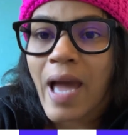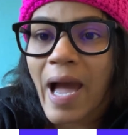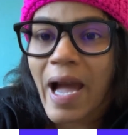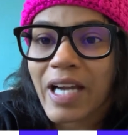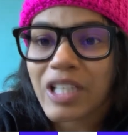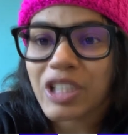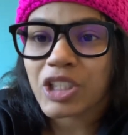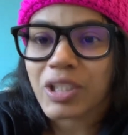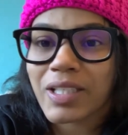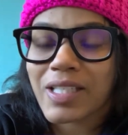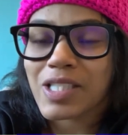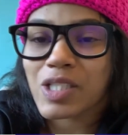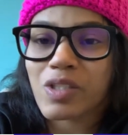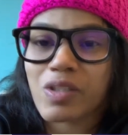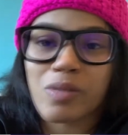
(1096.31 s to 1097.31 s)
actually
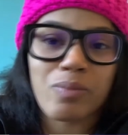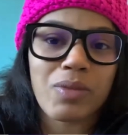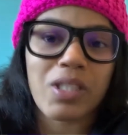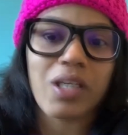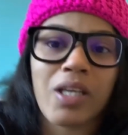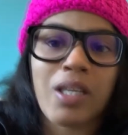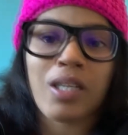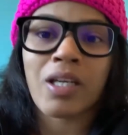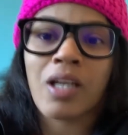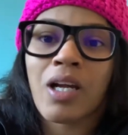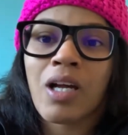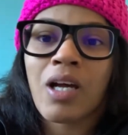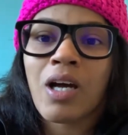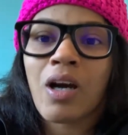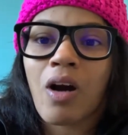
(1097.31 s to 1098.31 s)
zoomed in
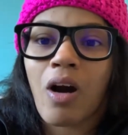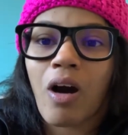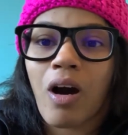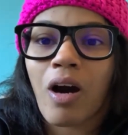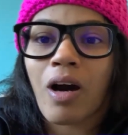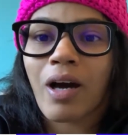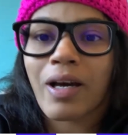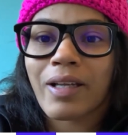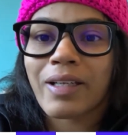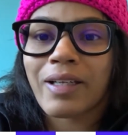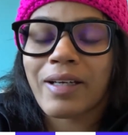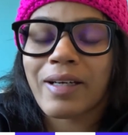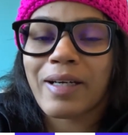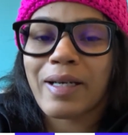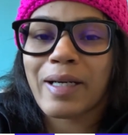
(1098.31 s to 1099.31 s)
on
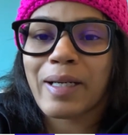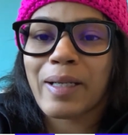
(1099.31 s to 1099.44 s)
